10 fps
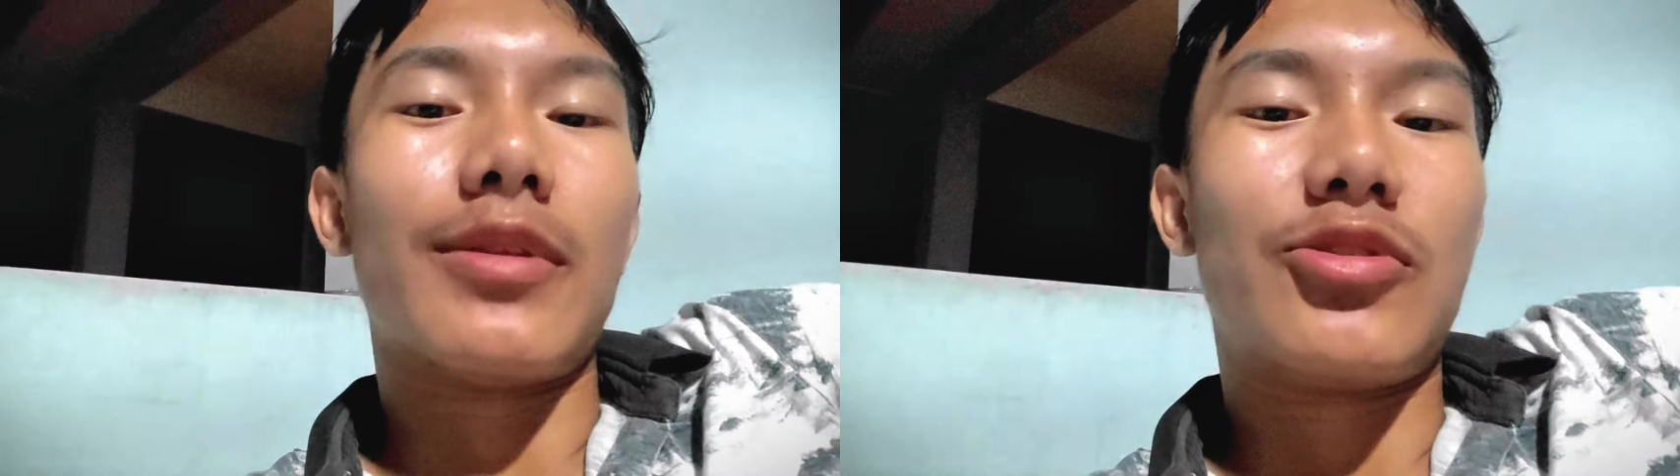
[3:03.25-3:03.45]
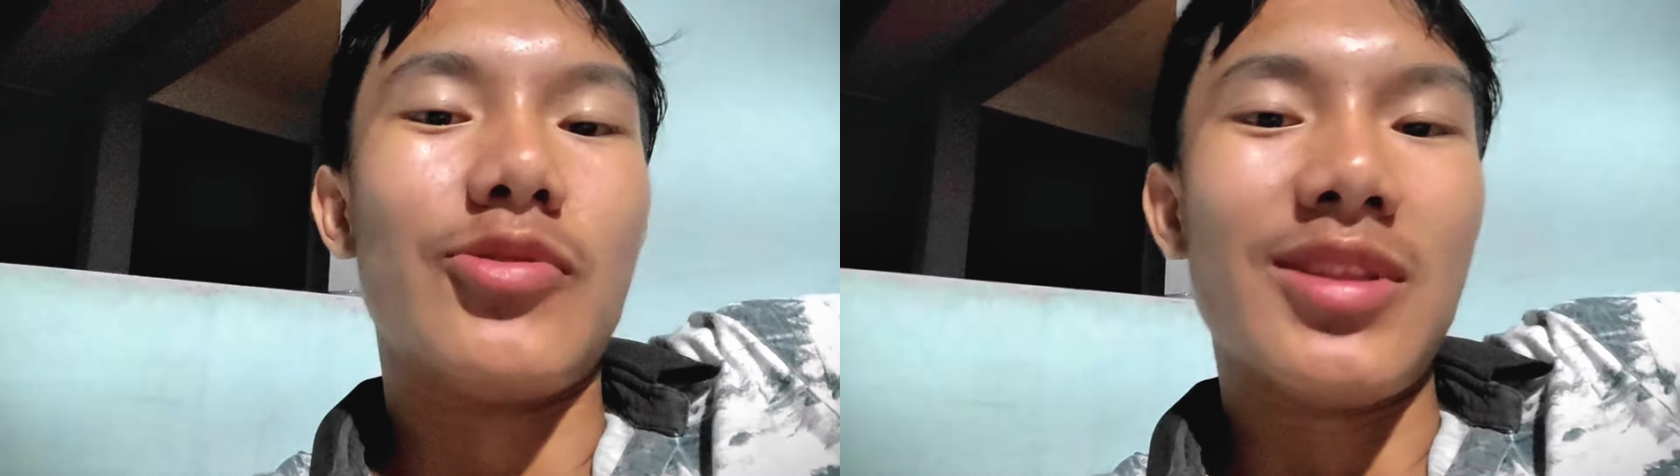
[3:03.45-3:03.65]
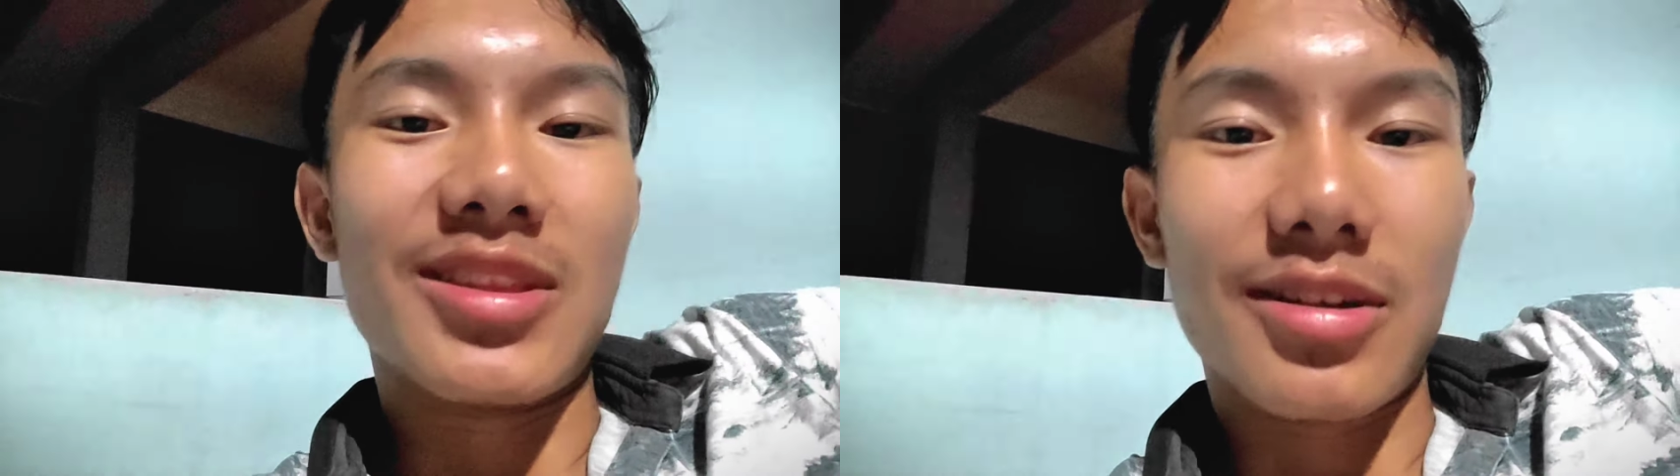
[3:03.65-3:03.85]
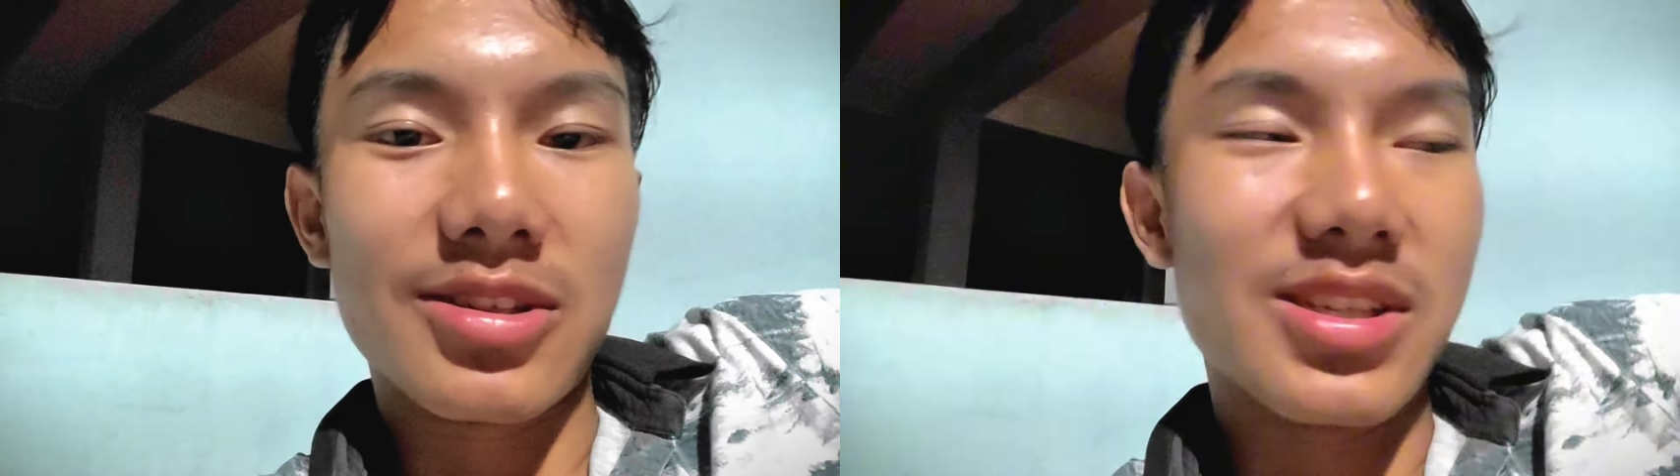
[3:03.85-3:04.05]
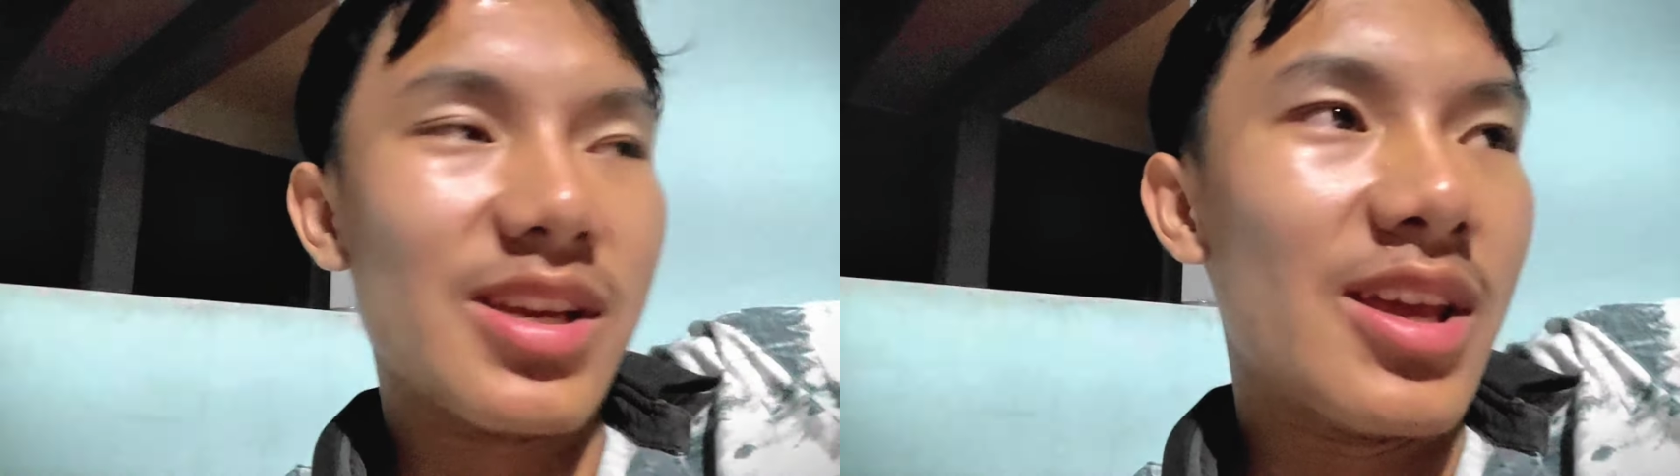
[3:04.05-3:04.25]
but to
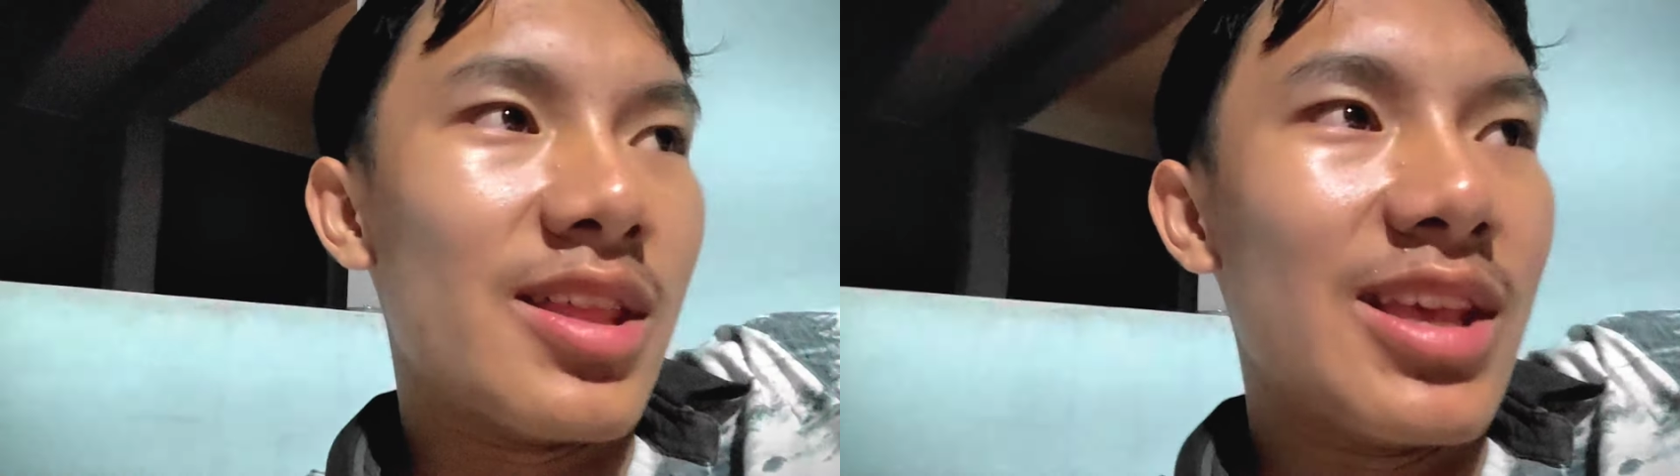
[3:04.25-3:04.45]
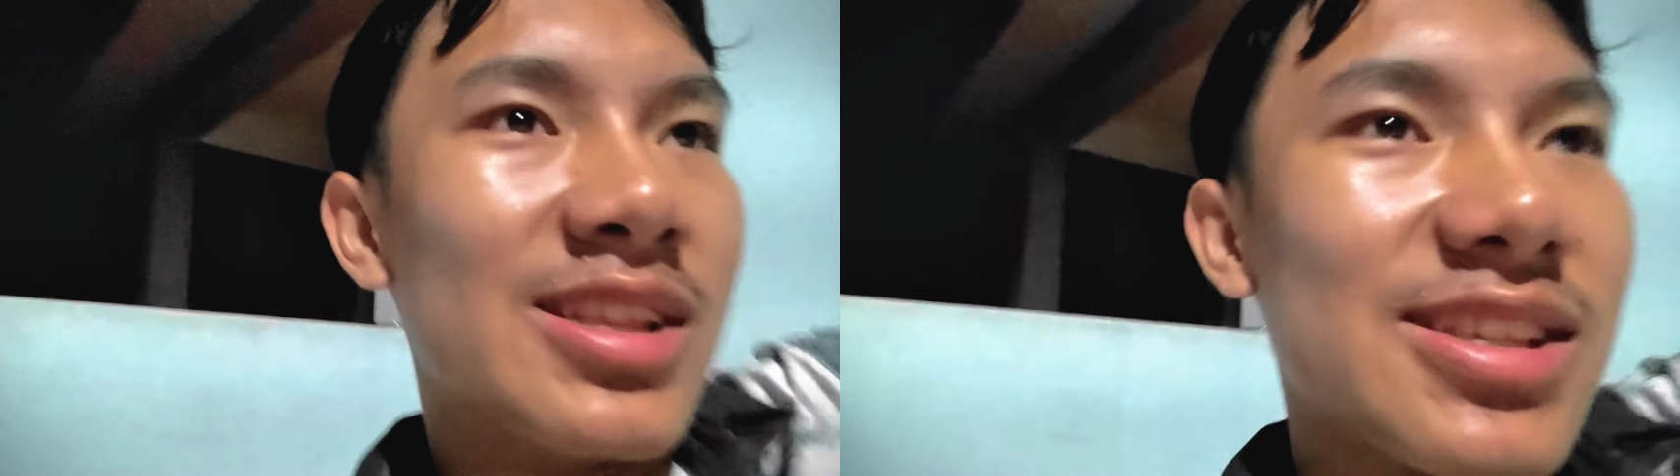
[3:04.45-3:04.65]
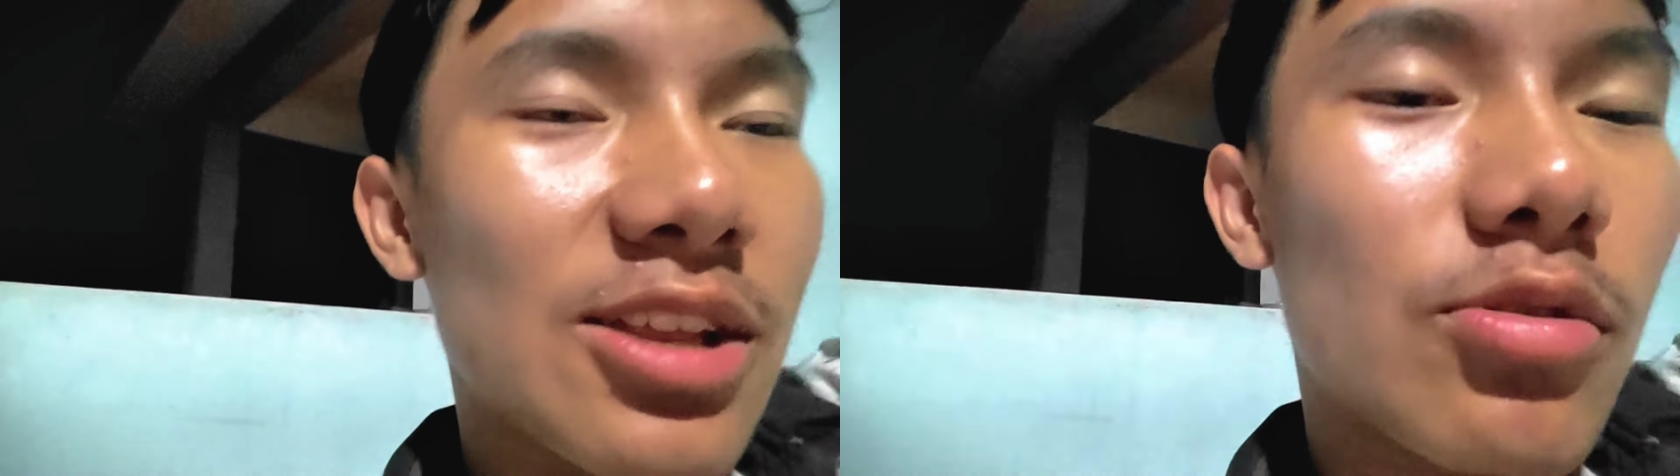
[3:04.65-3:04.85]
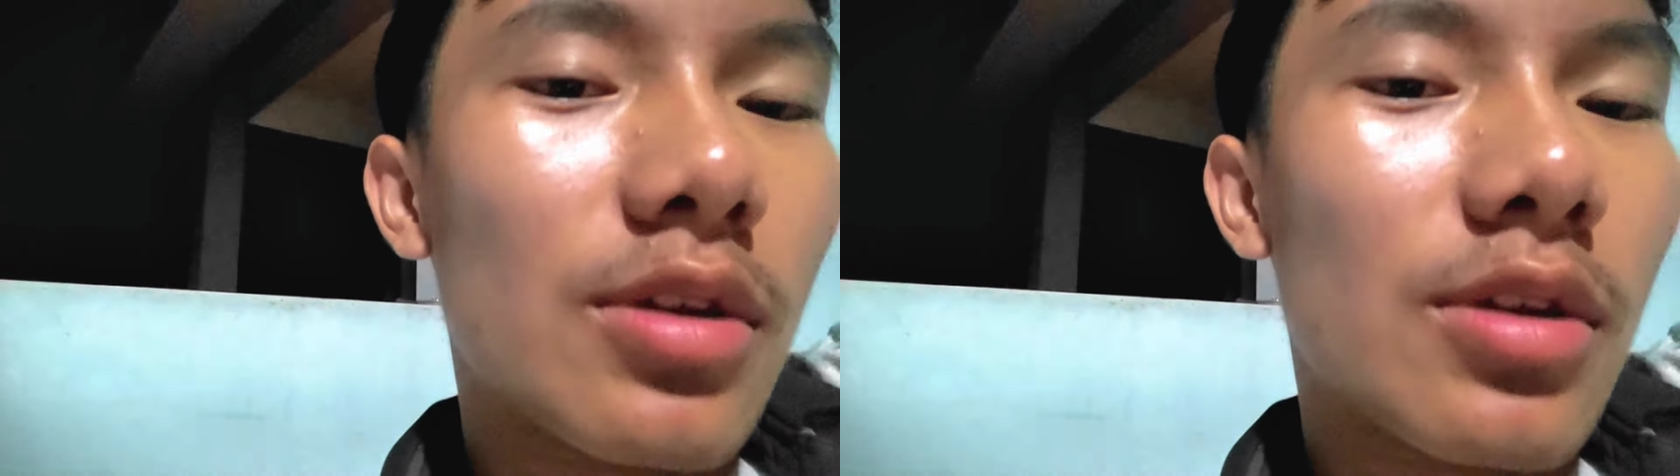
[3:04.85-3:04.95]
indulge in instant